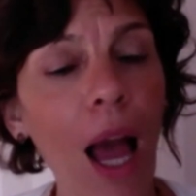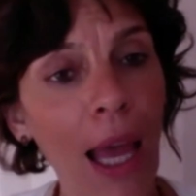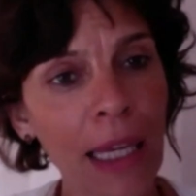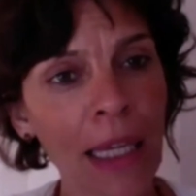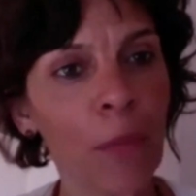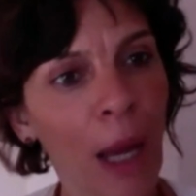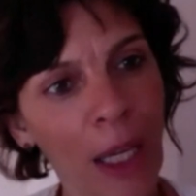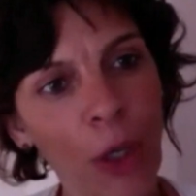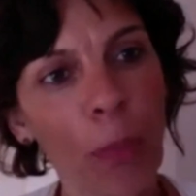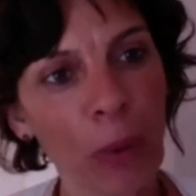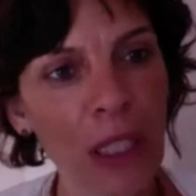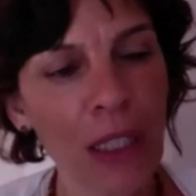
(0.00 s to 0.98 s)
In my
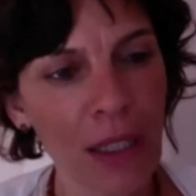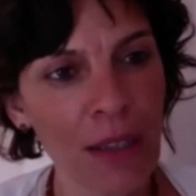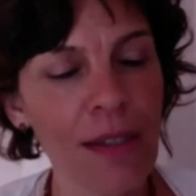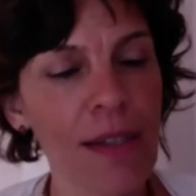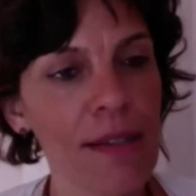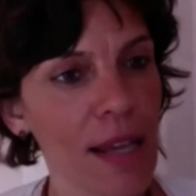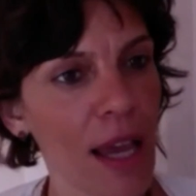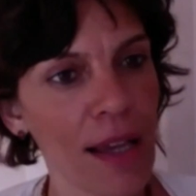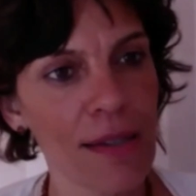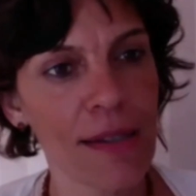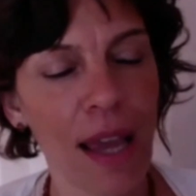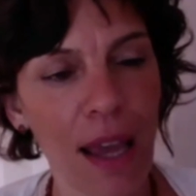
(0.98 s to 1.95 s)
opinion, this
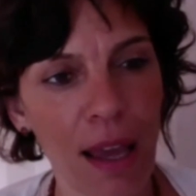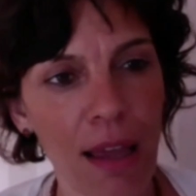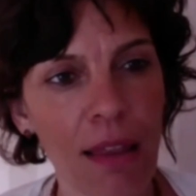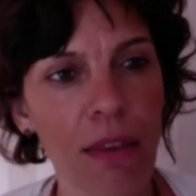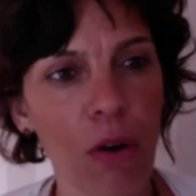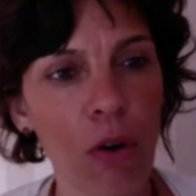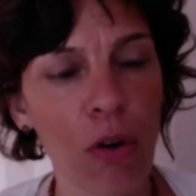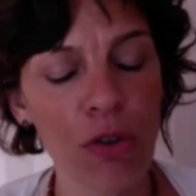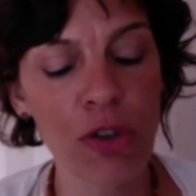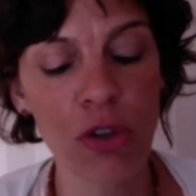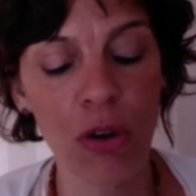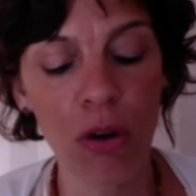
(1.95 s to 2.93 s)
has had
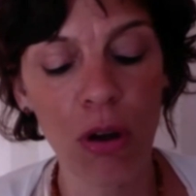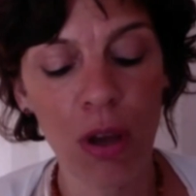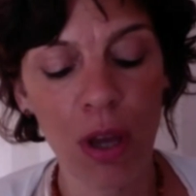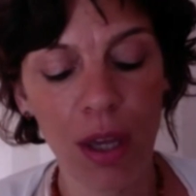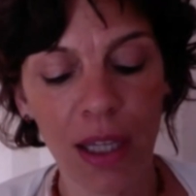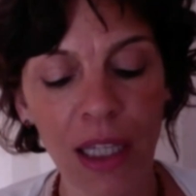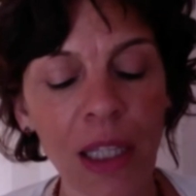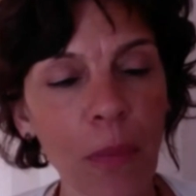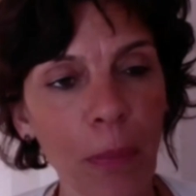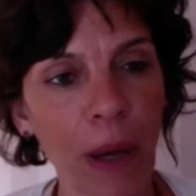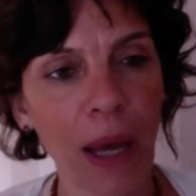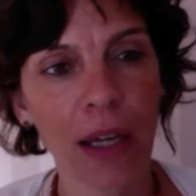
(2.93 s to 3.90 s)
also
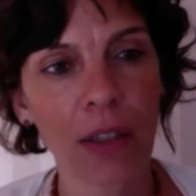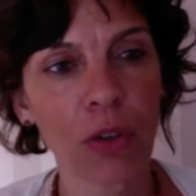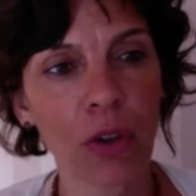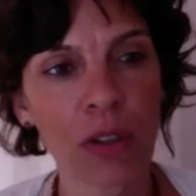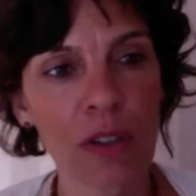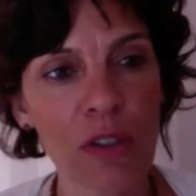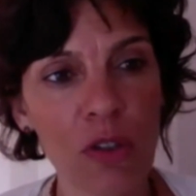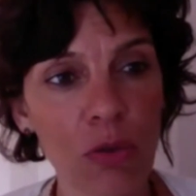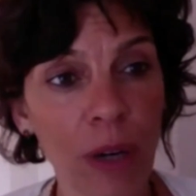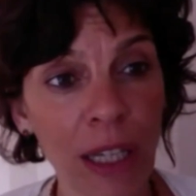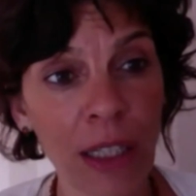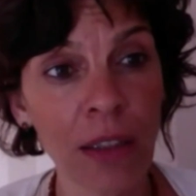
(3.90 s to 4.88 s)
impact on the
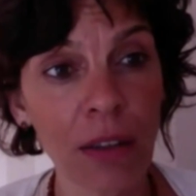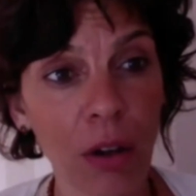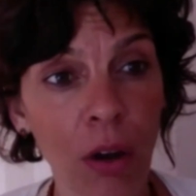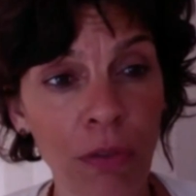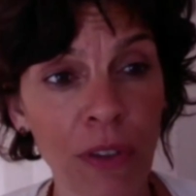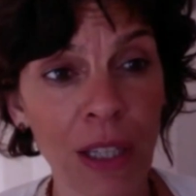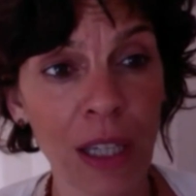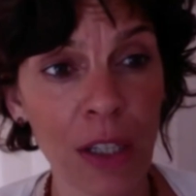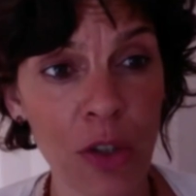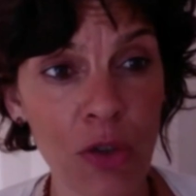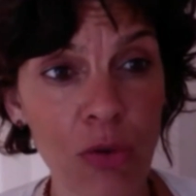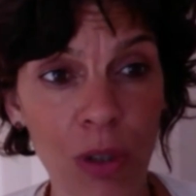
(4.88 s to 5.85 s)
strength of the
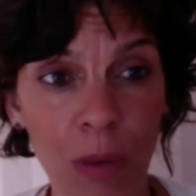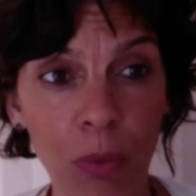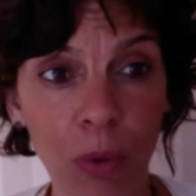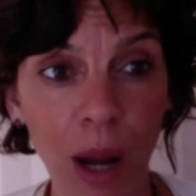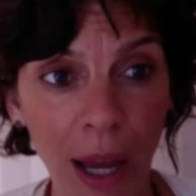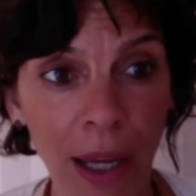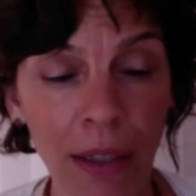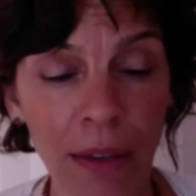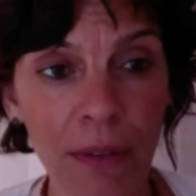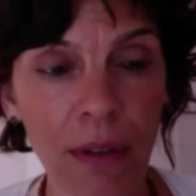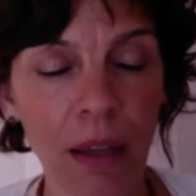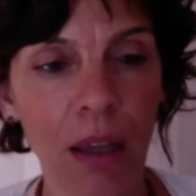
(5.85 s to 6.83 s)
extreme right,
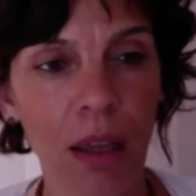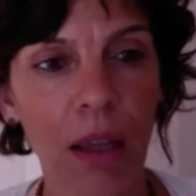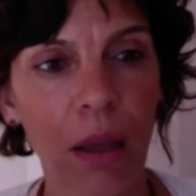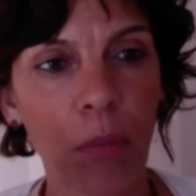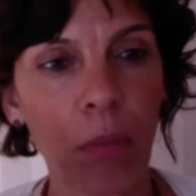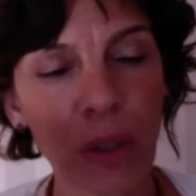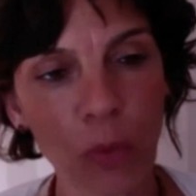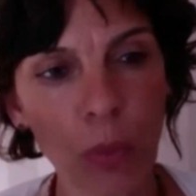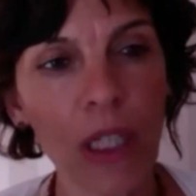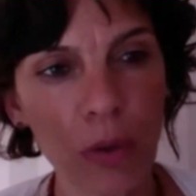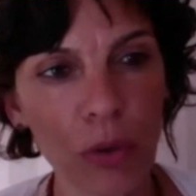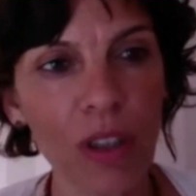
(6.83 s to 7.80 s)
but
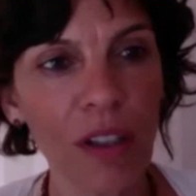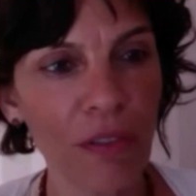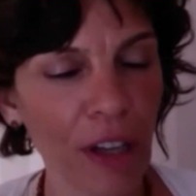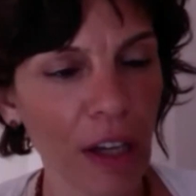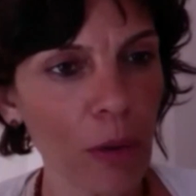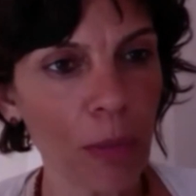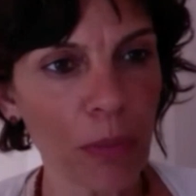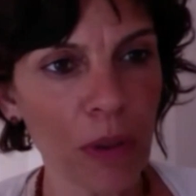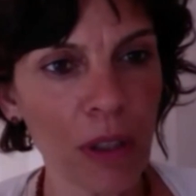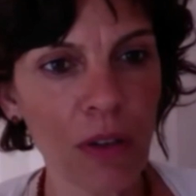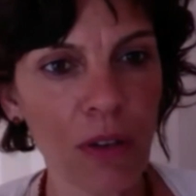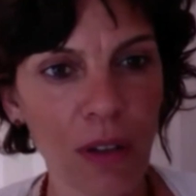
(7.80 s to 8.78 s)
we could develop
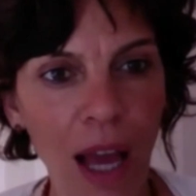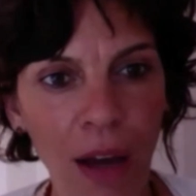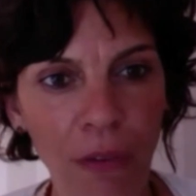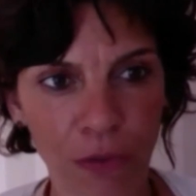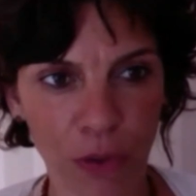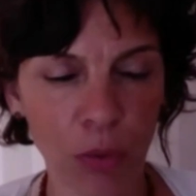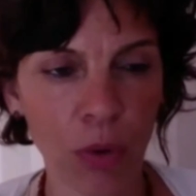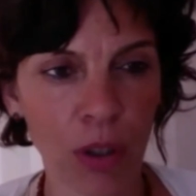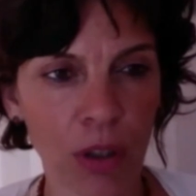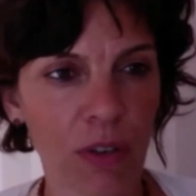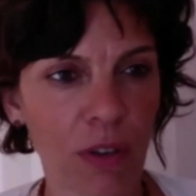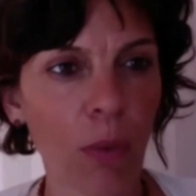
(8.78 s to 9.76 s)
this
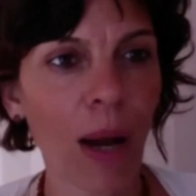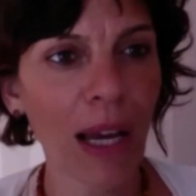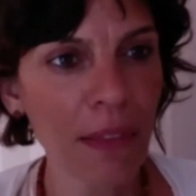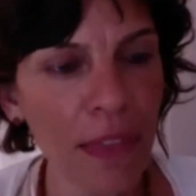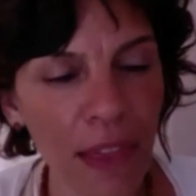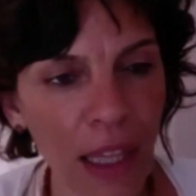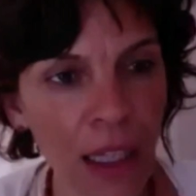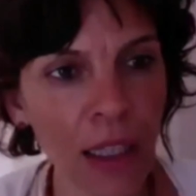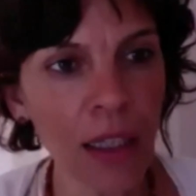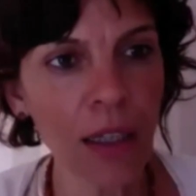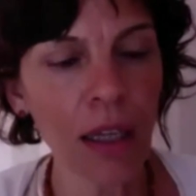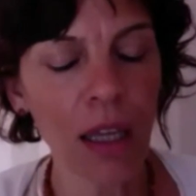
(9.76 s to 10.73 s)
afterwards. So I think